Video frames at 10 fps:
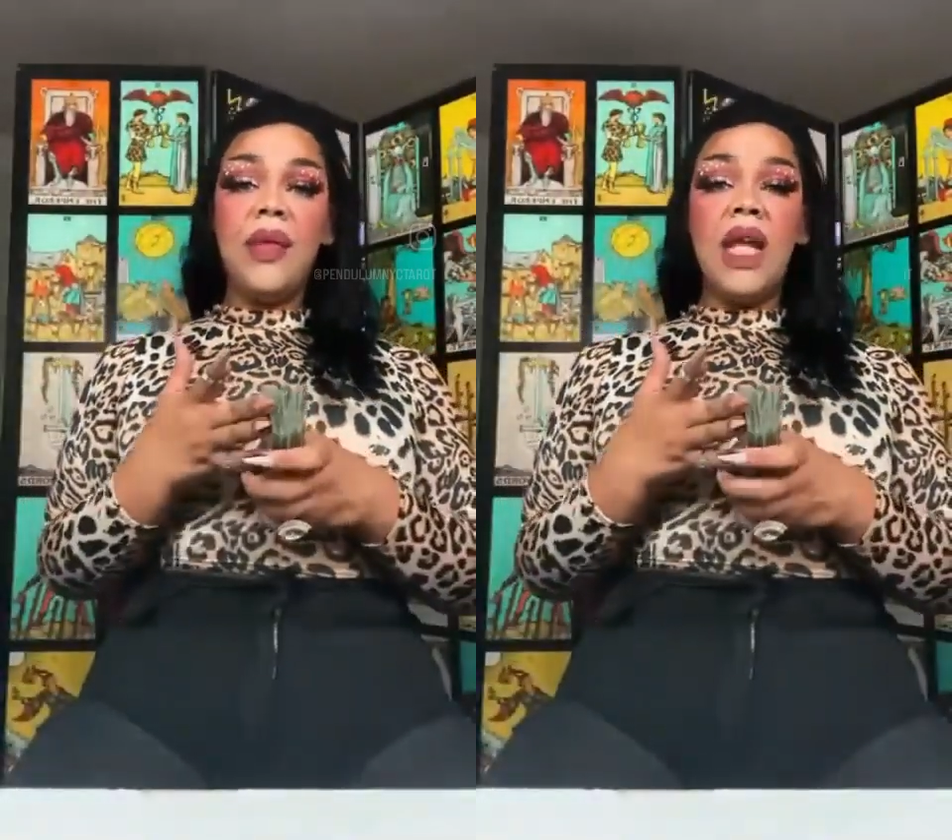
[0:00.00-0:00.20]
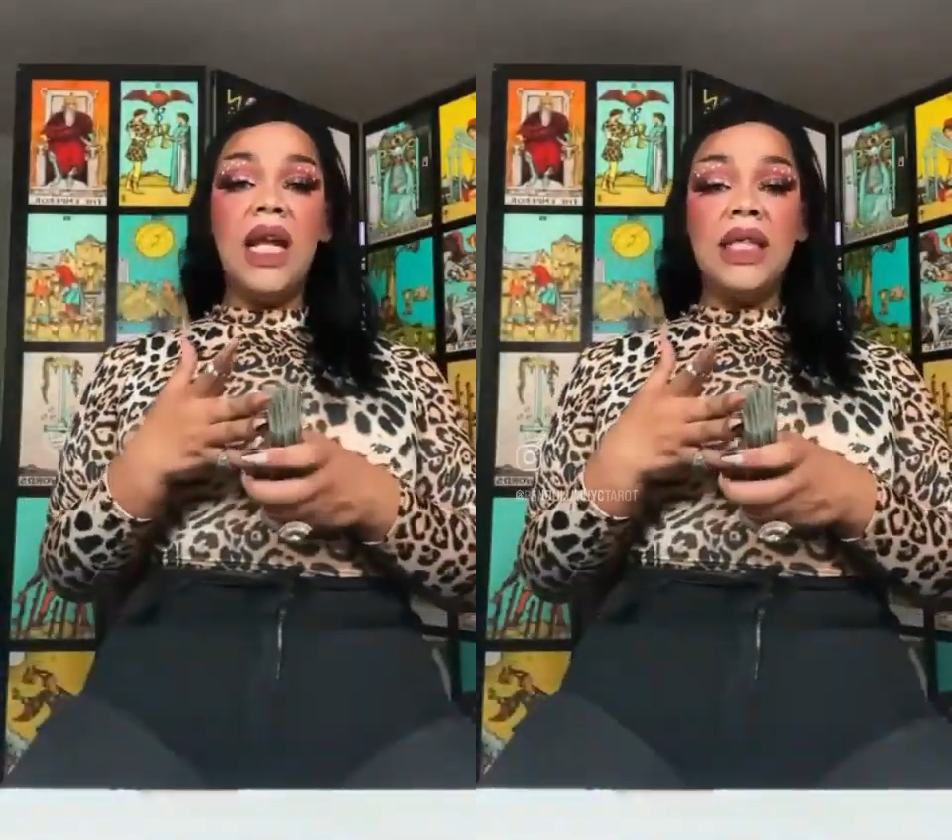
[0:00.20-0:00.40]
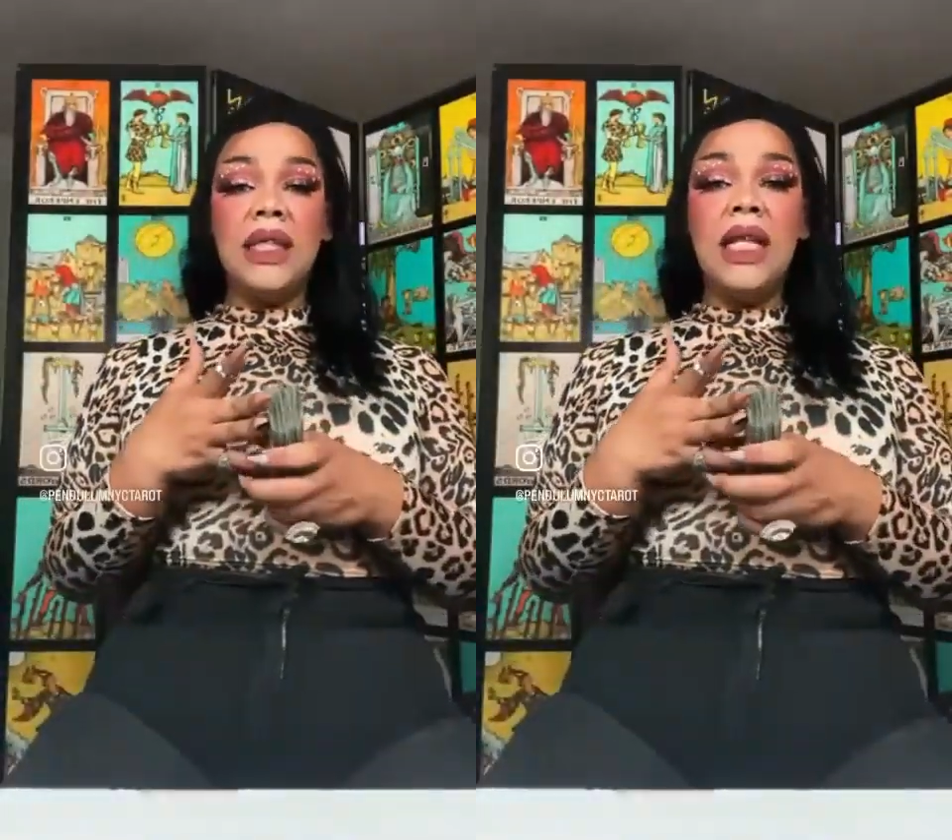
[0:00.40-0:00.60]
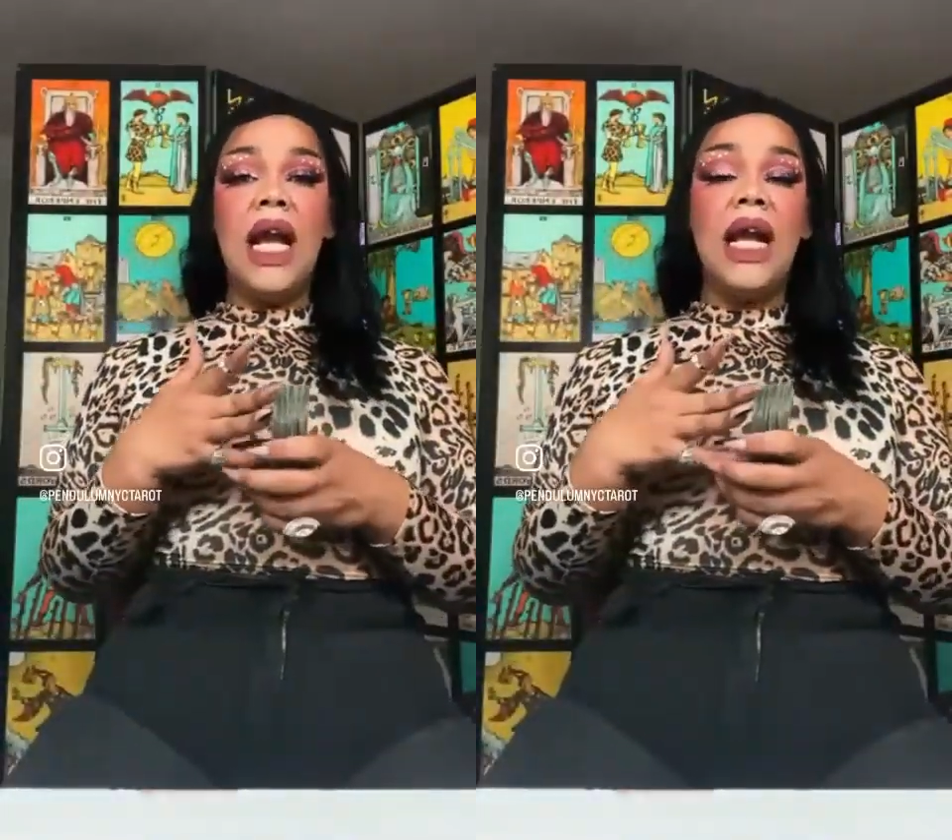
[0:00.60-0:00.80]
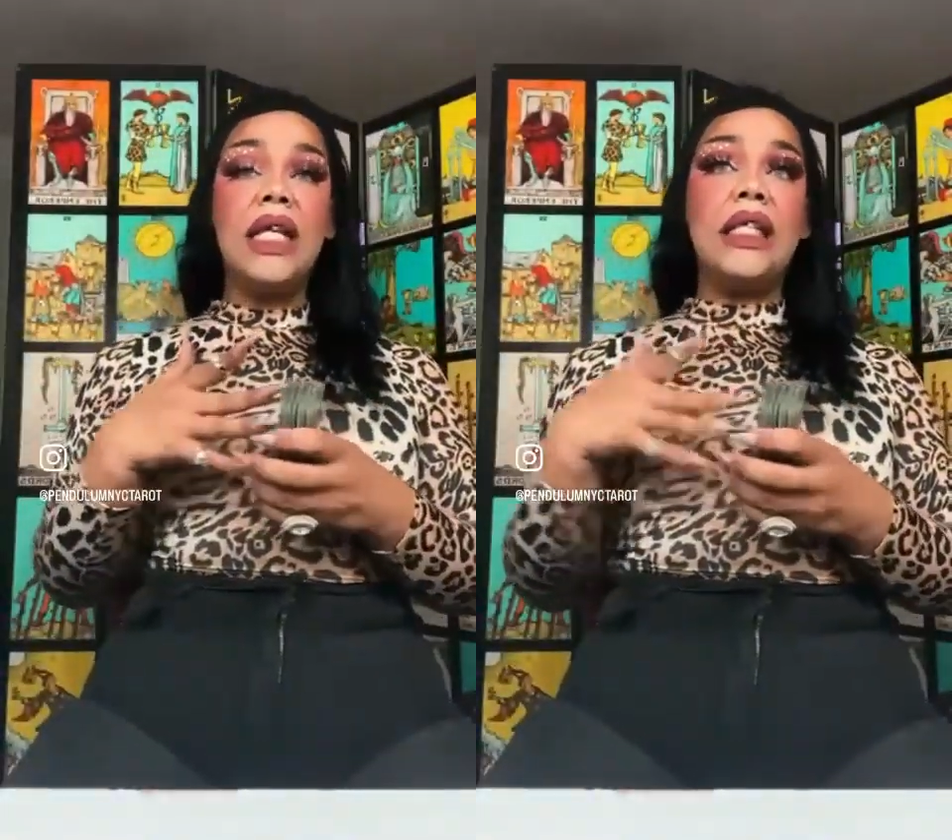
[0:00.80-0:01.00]
Let's see the
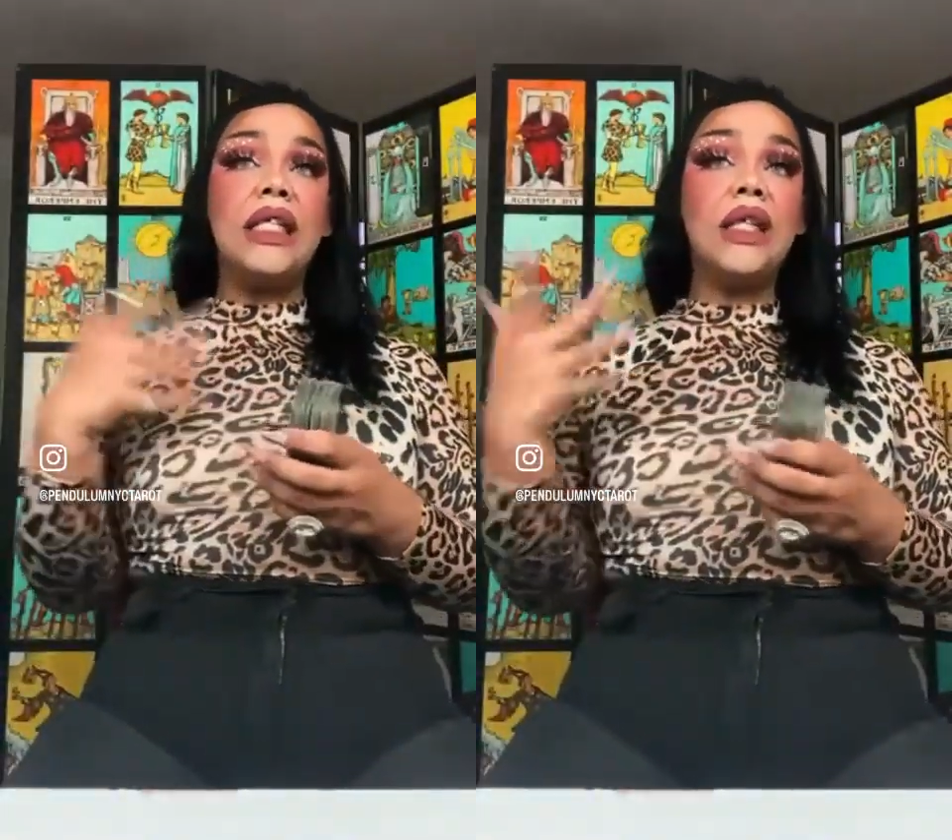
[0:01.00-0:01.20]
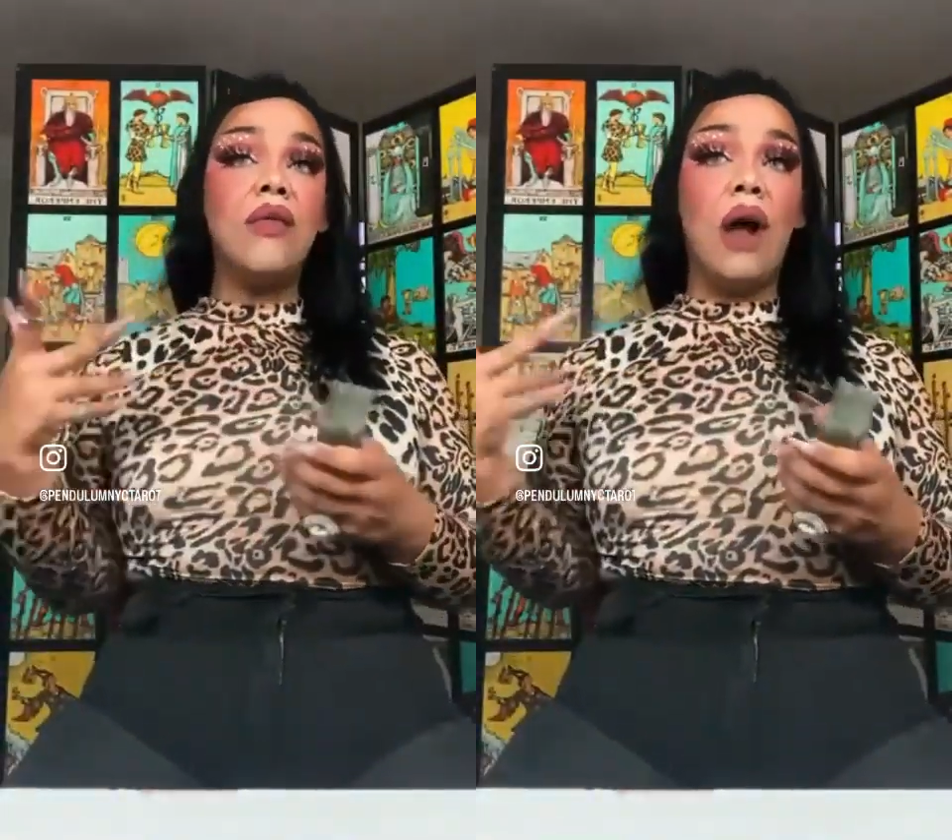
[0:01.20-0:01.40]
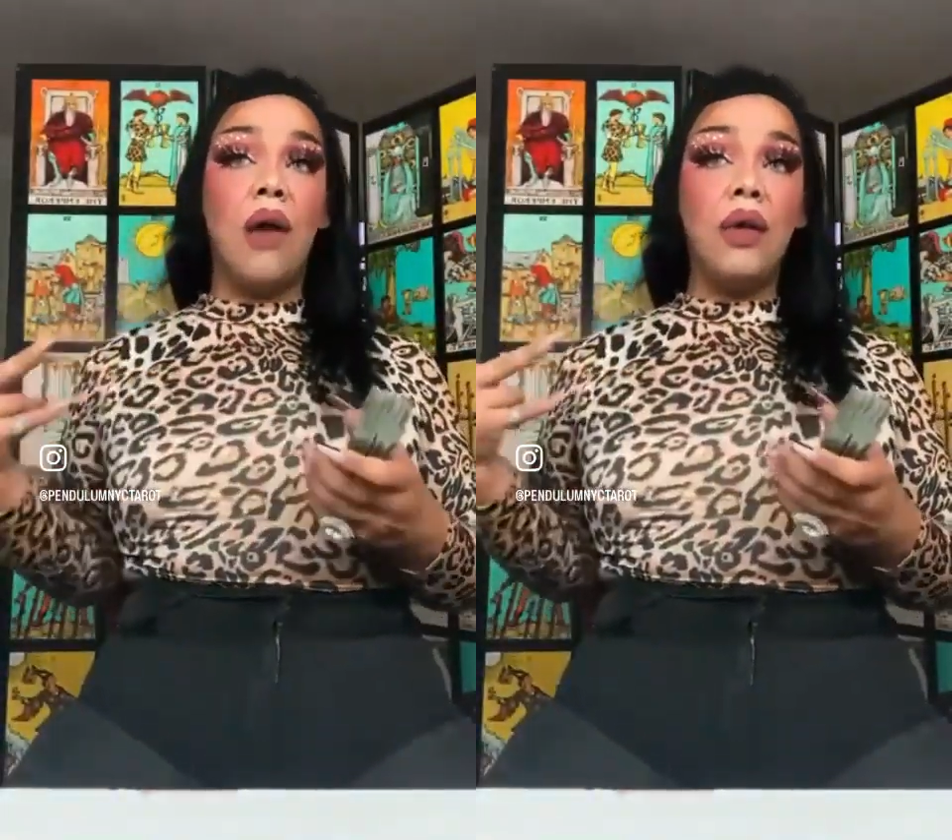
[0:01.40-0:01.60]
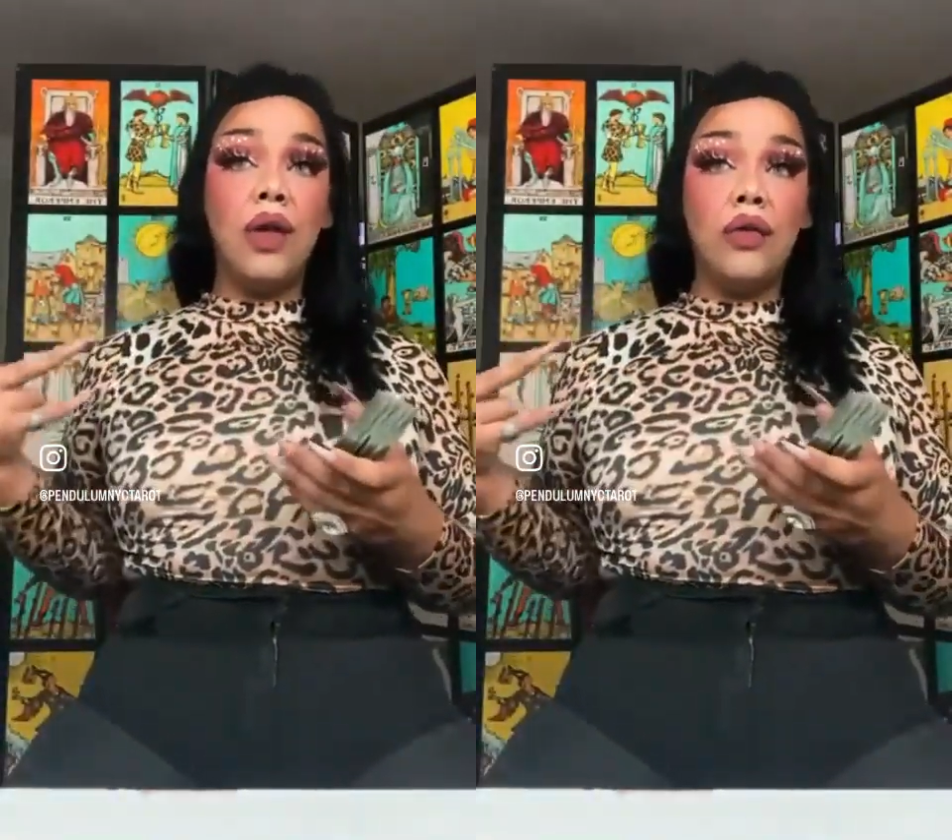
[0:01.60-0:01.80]
energy surrounding